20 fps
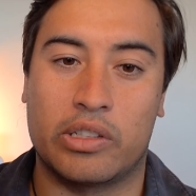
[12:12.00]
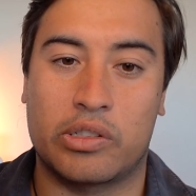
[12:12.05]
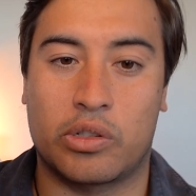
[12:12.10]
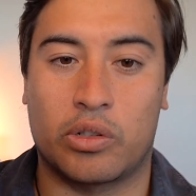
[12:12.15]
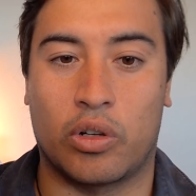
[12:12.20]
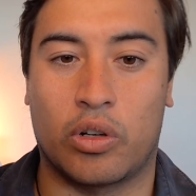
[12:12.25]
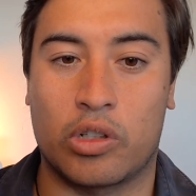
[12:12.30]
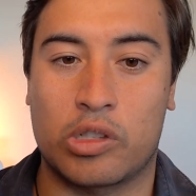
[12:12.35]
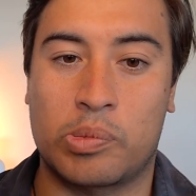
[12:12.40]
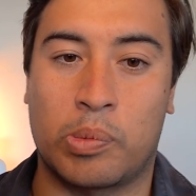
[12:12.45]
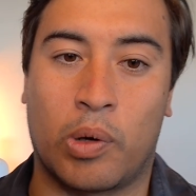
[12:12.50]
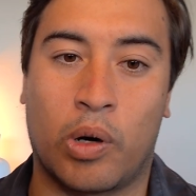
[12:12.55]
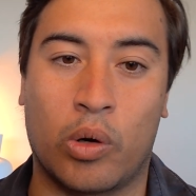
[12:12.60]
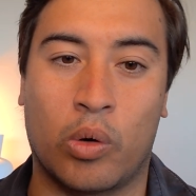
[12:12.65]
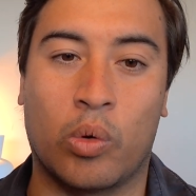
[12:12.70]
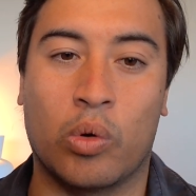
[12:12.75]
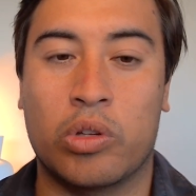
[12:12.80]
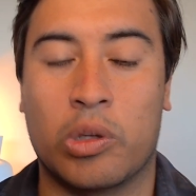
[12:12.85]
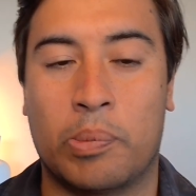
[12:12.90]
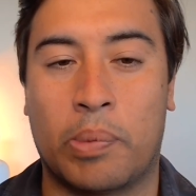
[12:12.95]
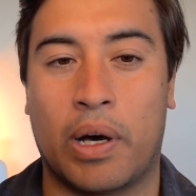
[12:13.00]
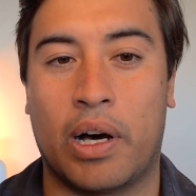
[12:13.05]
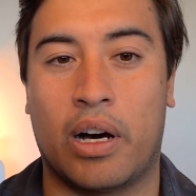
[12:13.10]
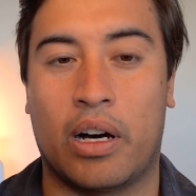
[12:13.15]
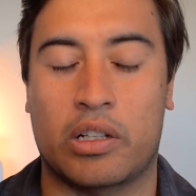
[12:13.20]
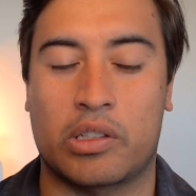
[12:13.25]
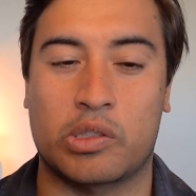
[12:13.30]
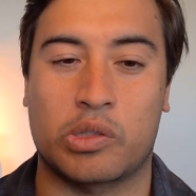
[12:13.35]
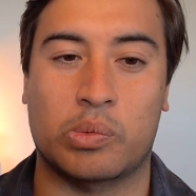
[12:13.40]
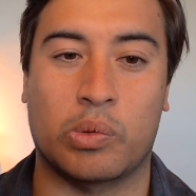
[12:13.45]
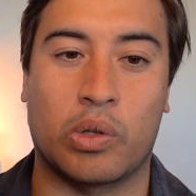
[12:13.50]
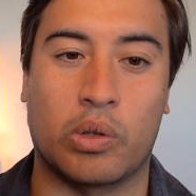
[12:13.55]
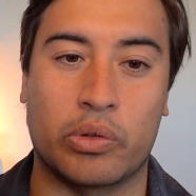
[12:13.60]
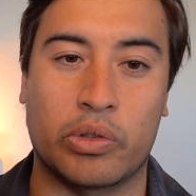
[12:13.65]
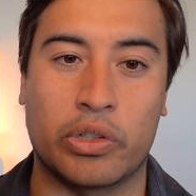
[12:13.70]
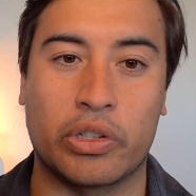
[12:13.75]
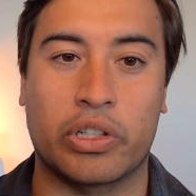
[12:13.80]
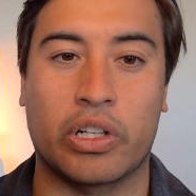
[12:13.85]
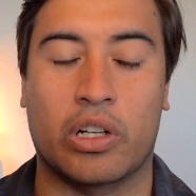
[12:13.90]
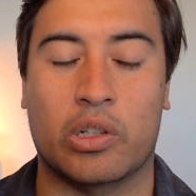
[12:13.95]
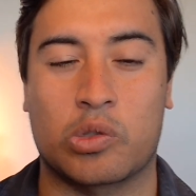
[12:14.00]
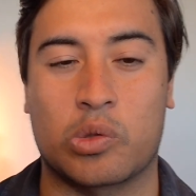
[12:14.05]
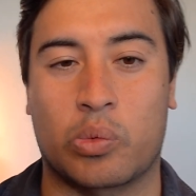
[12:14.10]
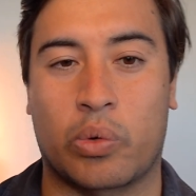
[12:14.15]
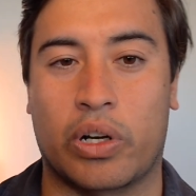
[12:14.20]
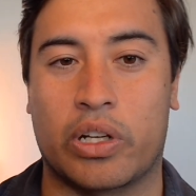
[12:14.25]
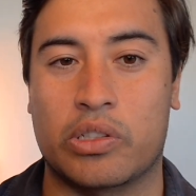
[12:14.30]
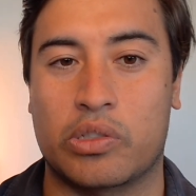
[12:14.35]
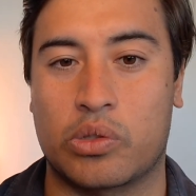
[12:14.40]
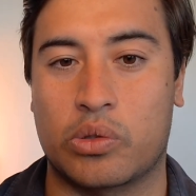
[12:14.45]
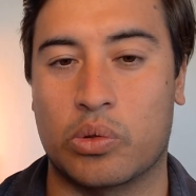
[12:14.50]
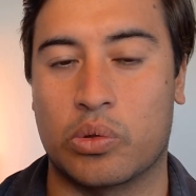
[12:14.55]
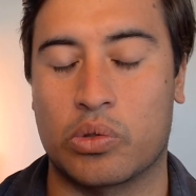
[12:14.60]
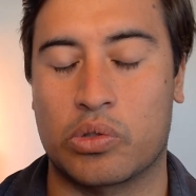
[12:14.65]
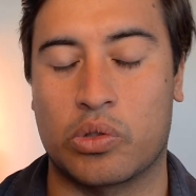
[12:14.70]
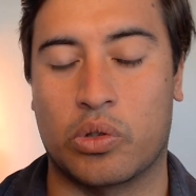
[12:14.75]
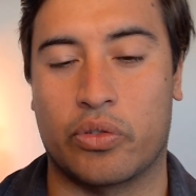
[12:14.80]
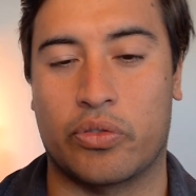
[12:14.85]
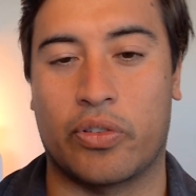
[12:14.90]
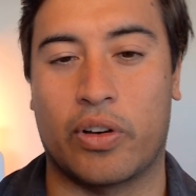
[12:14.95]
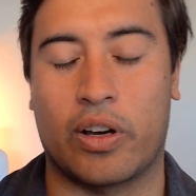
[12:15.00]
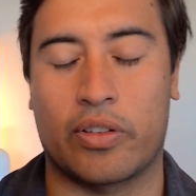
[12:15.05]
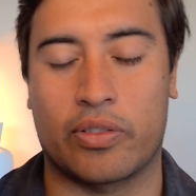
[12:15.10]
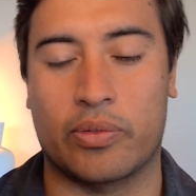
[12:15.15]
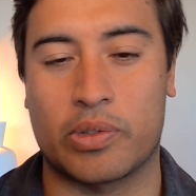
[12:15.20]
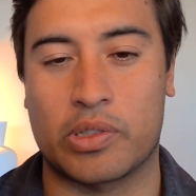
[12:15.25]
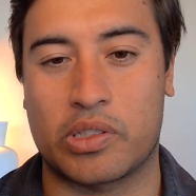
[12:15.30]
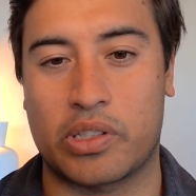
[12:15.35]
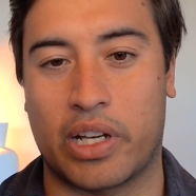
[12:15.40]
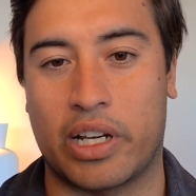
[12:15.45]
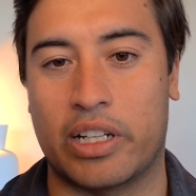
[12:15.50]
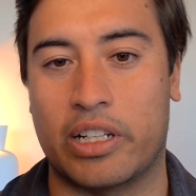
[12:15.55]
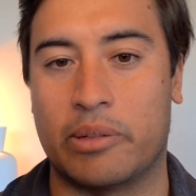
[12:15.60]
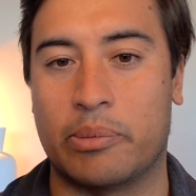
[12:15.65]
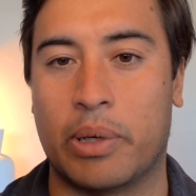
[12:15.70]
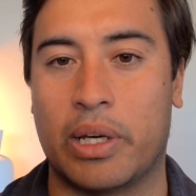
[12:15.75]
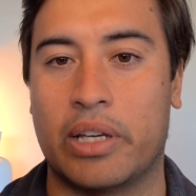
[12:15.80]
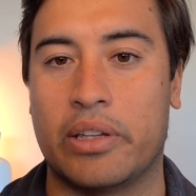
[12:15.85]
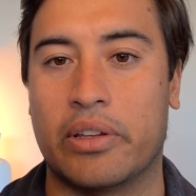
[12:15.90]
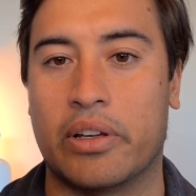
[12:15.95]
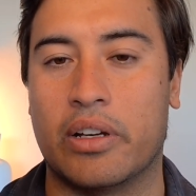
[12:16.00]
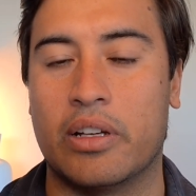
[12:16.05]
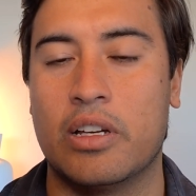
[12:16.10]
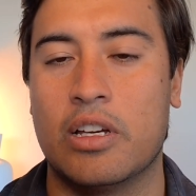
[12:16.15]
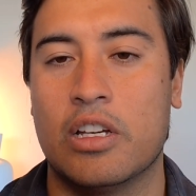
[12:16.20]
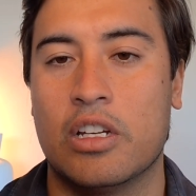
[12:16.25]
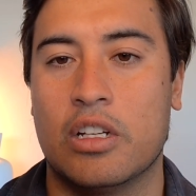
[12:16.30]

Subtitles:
close by. All the parks as well. Newcastle Racecourse, not far from the stadium either.